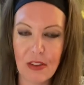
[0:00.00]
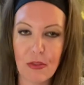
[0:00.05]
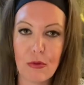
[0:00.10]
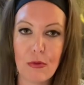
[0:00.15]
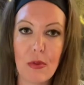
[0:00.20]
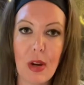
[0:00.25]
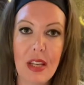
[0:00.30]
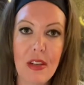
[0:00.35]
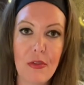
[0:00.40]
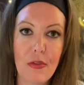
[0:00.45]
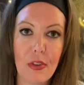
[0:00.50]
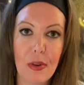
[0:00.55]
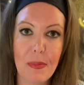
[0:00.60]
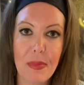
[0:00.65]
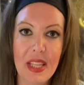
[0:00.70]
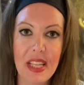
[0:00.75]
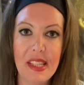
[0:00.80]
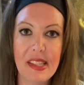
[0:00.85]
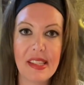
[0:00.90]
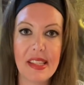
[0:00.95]
of run from
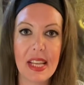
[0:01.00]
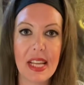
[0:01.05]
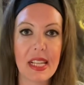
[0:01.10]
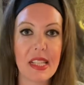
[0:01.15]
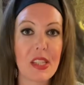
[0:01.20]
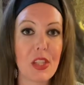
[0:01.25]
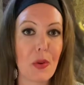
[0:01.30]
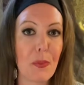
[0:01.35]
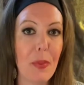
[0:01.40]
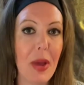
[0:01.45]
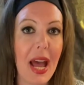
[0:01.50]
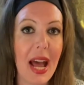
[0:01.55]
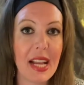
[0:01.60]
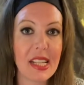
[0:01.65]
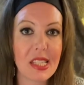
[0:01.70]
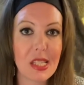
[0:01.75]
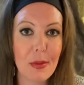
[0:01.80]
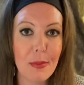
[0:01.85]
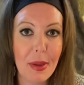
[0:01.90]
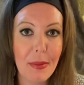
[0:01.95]
these things their
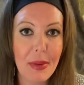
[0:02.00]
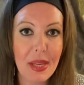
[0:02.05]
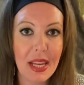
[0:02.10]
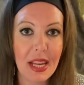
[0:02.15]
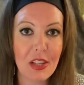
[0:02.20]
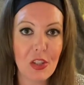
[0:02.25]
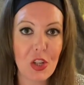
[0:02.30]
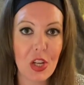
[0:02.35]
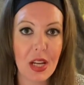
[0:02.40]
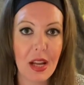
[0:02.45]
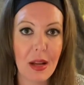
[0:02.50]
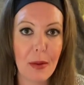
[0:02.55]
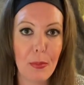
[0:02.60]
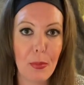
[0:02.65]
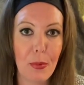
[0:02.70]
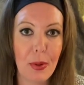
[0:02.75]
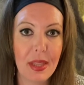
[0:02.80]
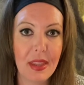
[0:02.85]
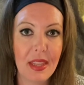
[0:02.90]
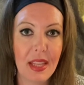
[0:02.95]
past maybe catching up
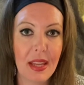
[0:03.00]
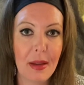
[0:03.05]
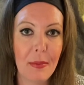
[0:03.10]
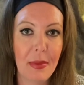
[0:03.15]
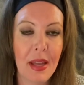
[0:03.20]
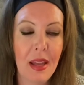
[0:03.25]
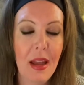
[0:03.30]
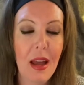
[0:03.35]
with them